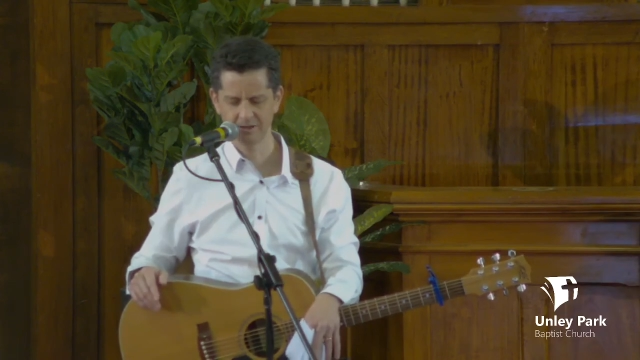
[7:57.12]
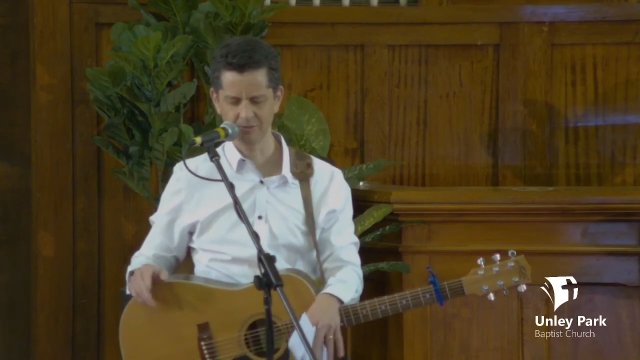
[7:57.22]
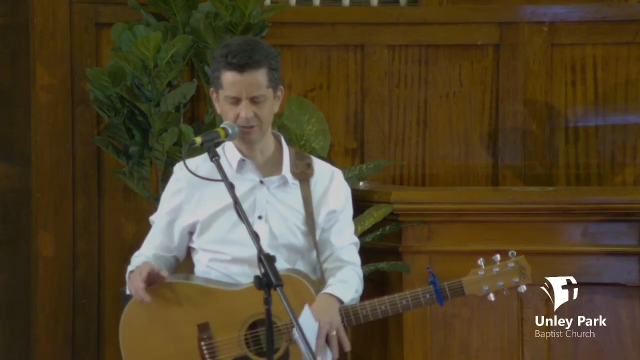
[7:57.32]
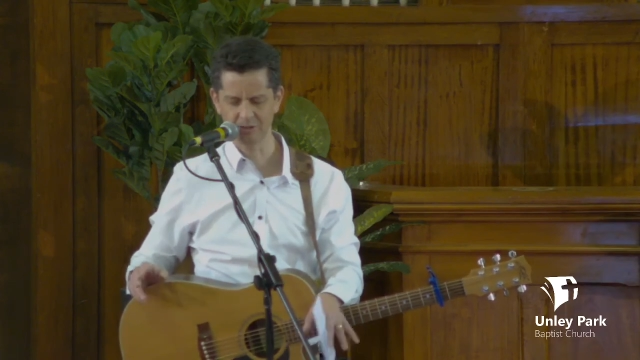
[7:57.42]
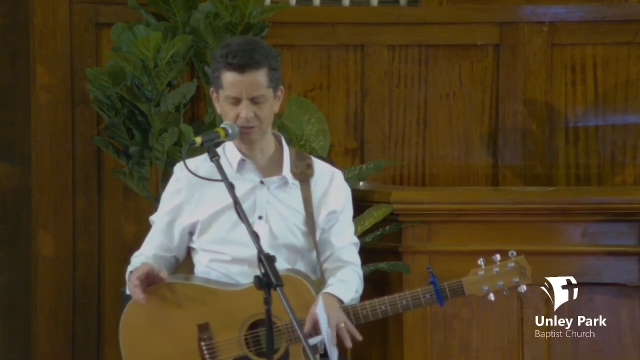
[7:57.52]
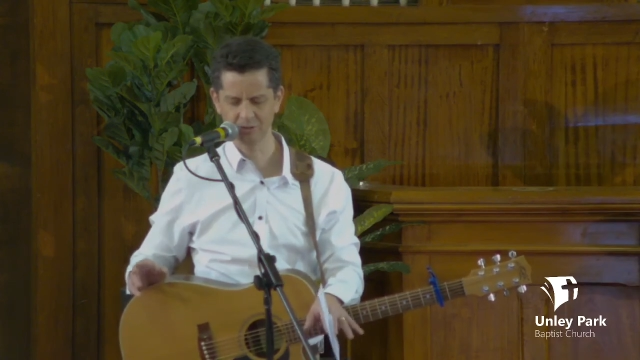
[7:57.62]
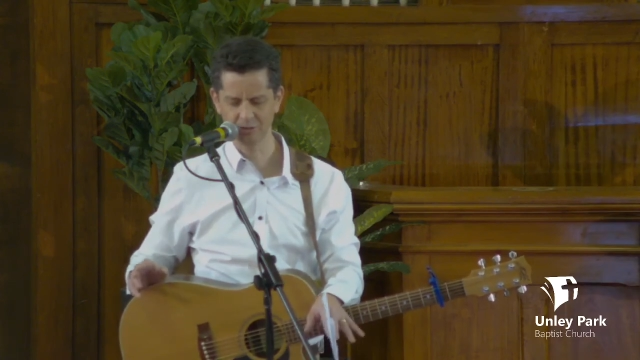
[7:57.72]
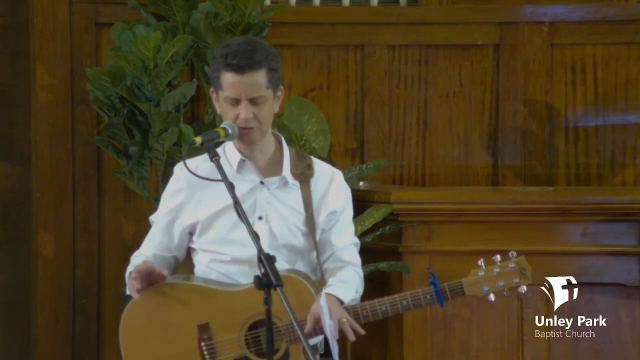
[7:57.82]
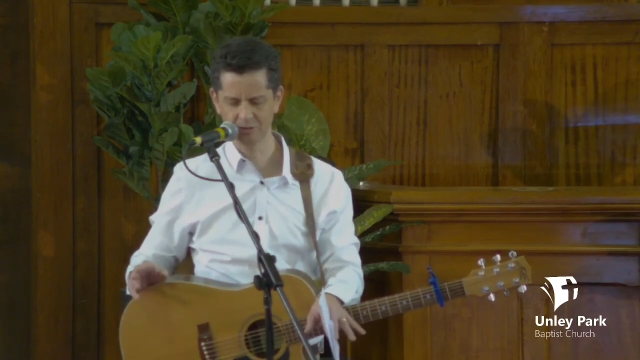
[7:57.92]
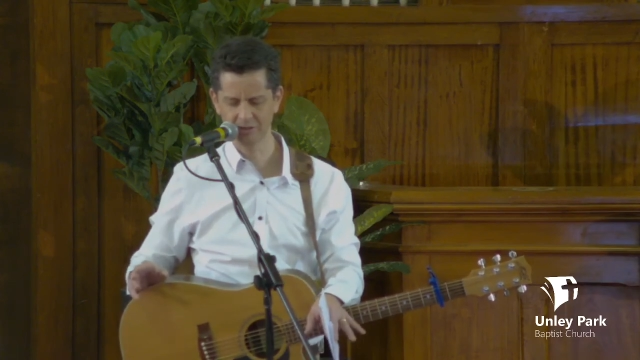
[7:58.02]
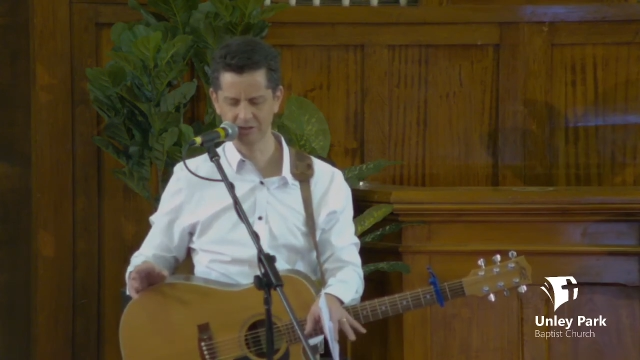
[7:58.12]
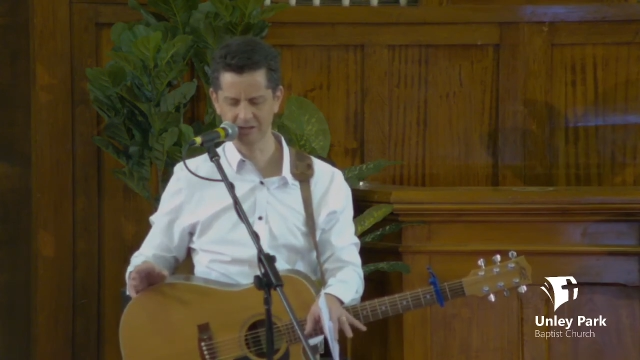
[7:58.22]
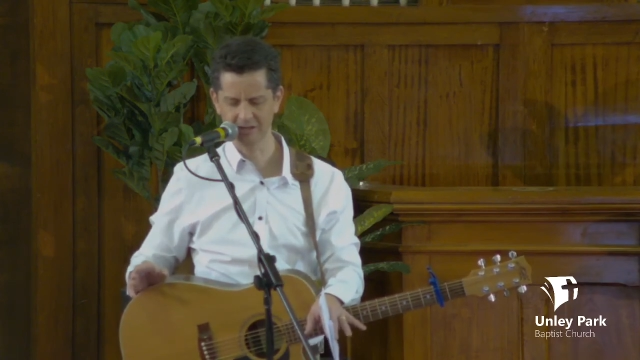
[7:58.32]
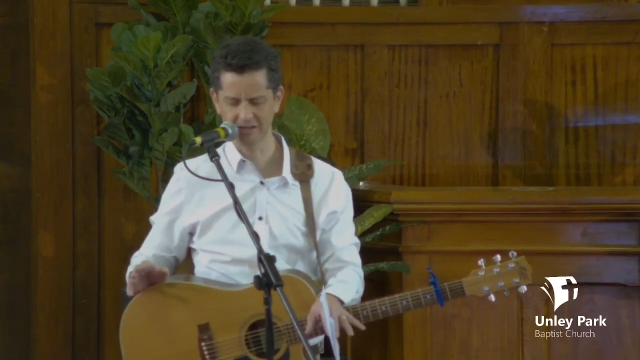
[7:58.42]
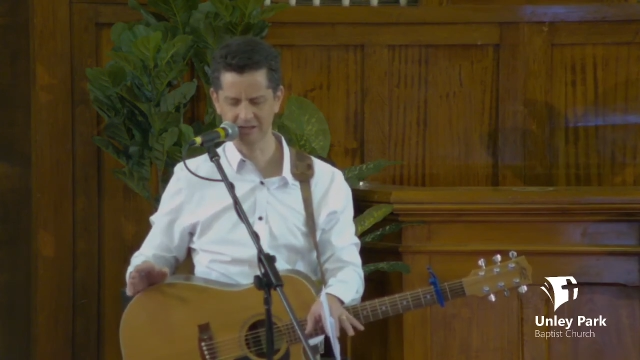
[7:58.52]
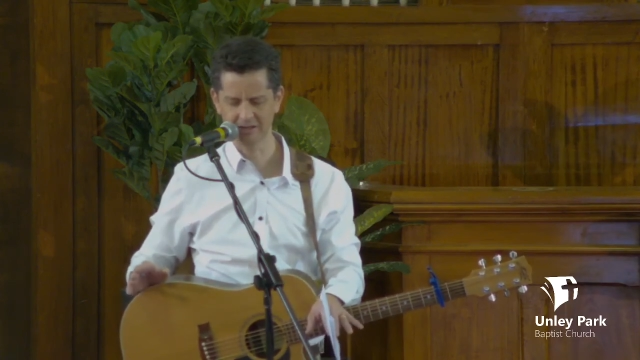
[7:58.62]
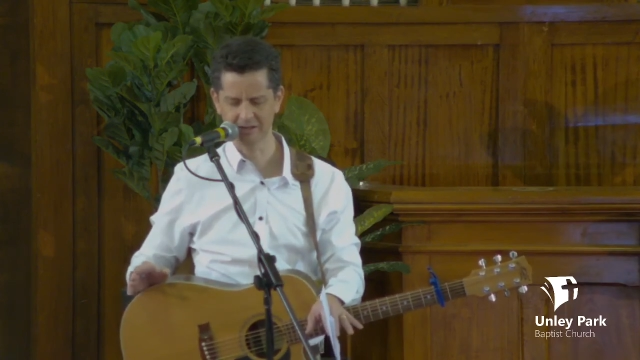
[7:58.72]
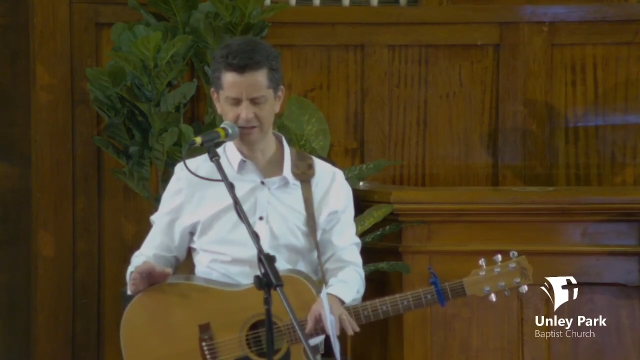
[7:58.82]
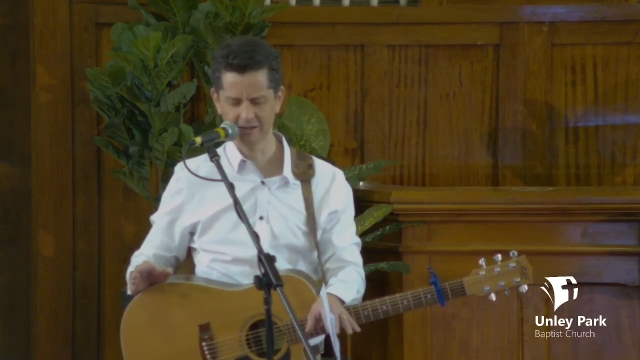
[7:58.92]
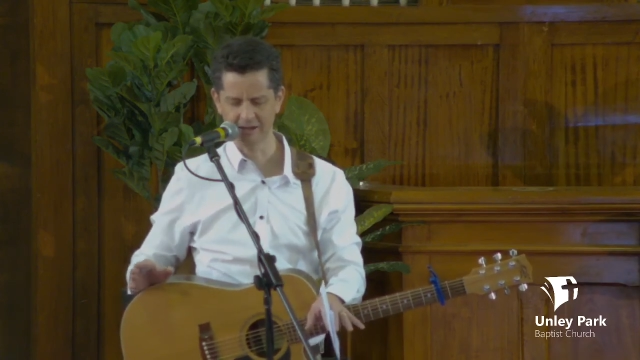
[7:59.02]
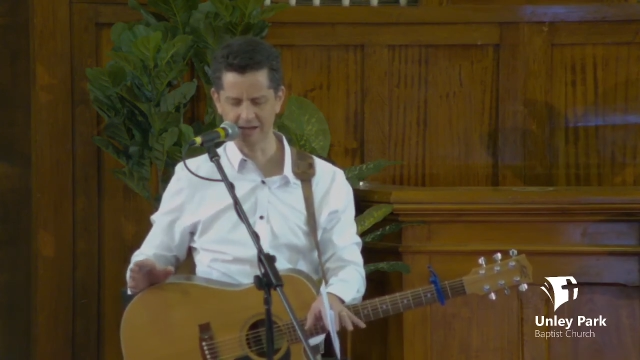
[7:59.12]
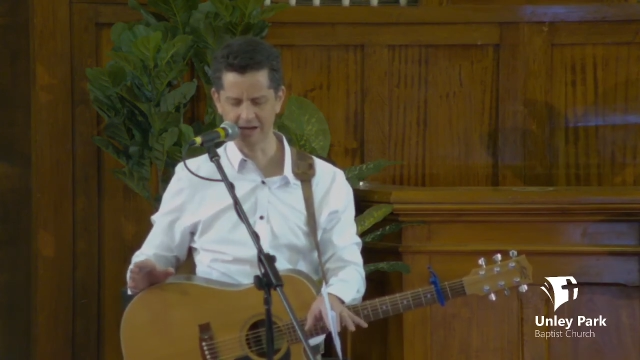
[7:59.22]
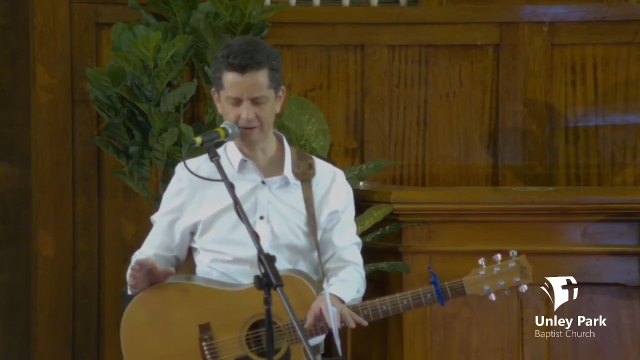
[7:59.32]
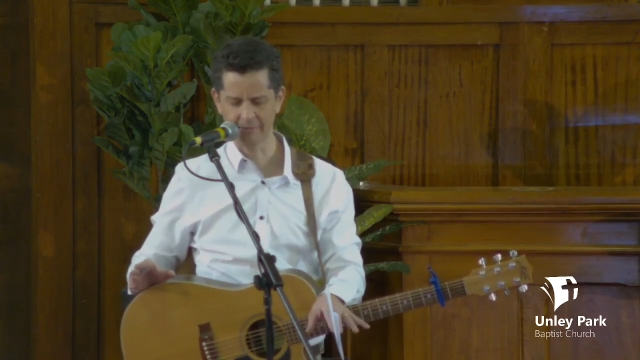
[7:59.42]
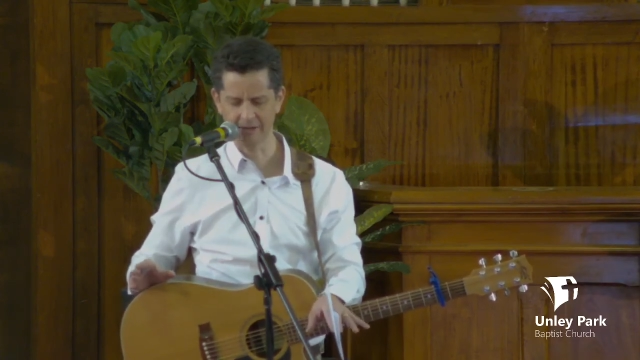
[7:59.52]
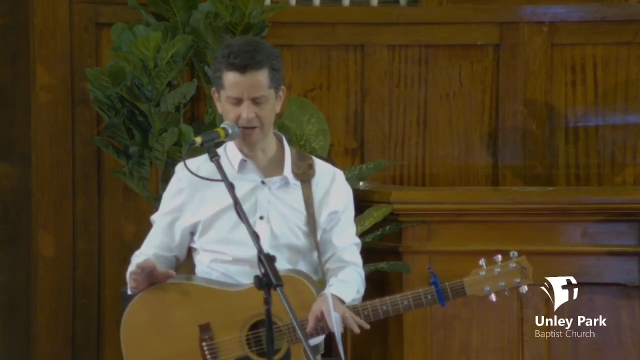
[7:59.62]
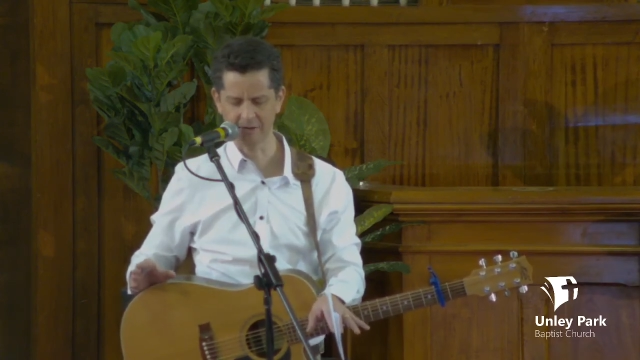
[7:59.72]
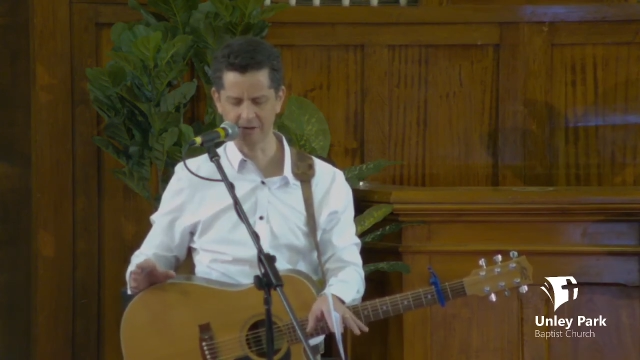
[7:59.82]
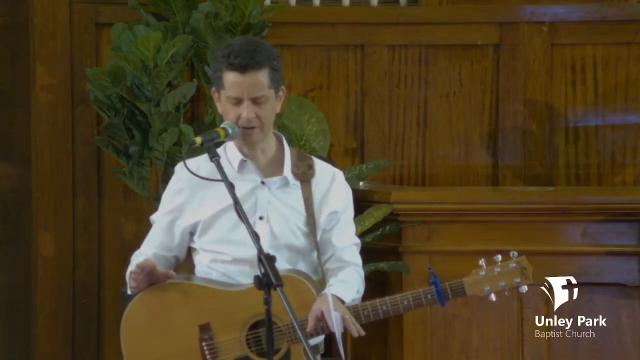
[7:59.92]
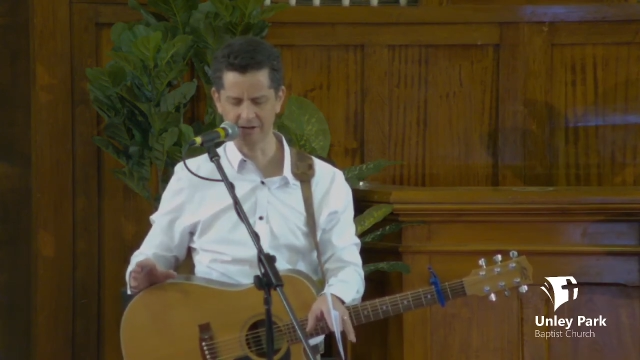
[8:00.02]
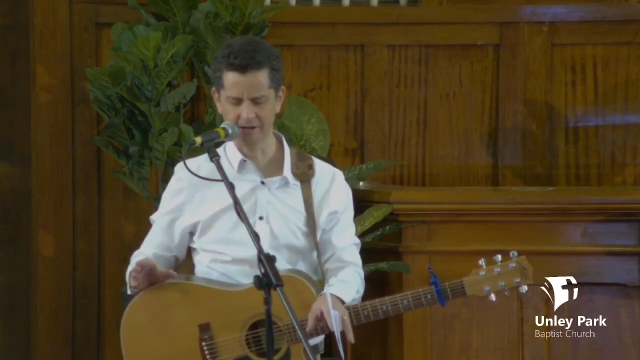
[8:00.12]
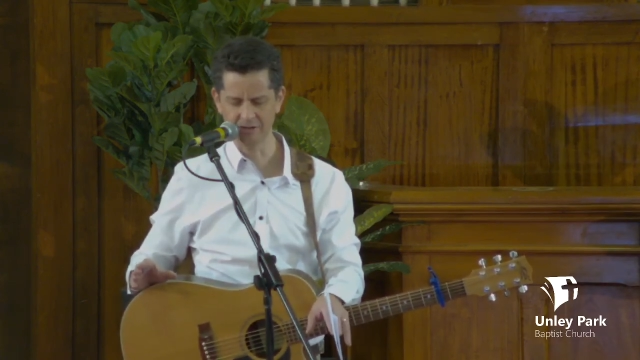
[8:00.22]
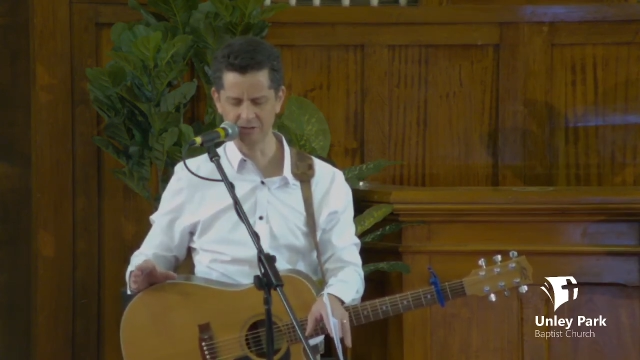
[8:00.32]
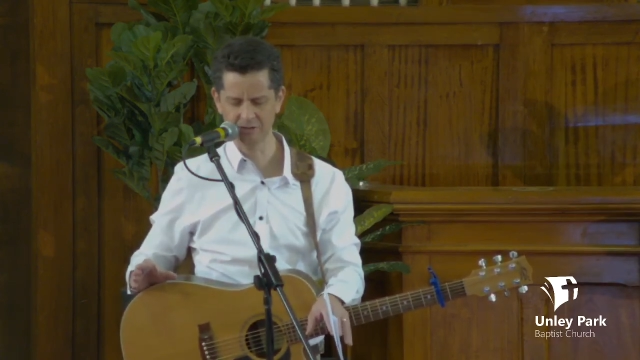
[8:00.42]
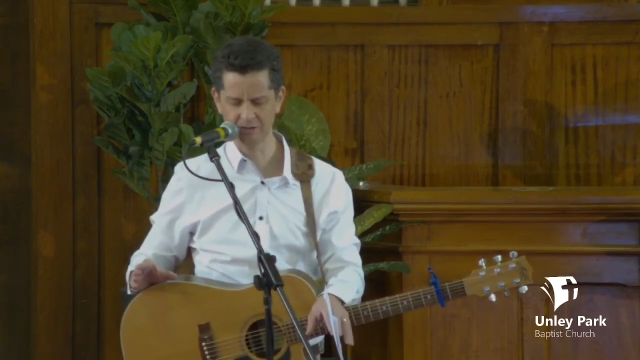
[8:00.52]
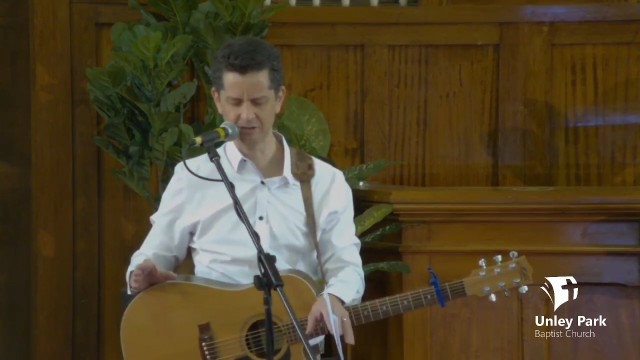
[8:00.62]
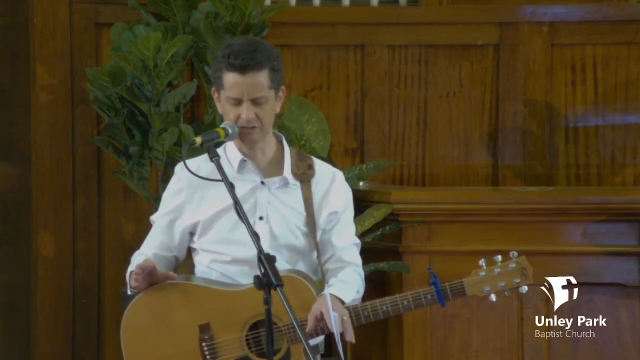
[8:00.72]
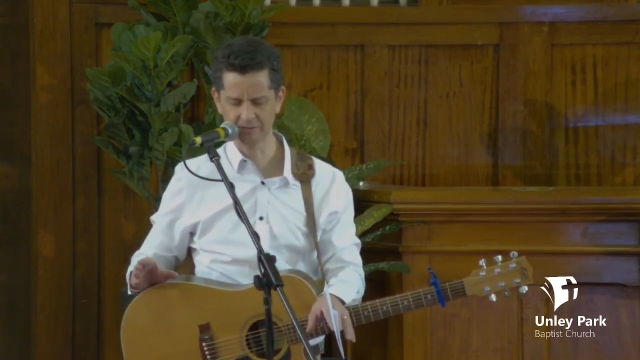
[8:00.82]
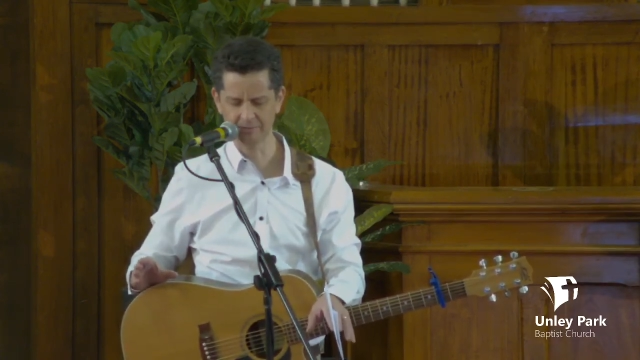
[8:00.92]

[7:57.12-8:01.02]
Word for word: We're too good at taking our power and using it to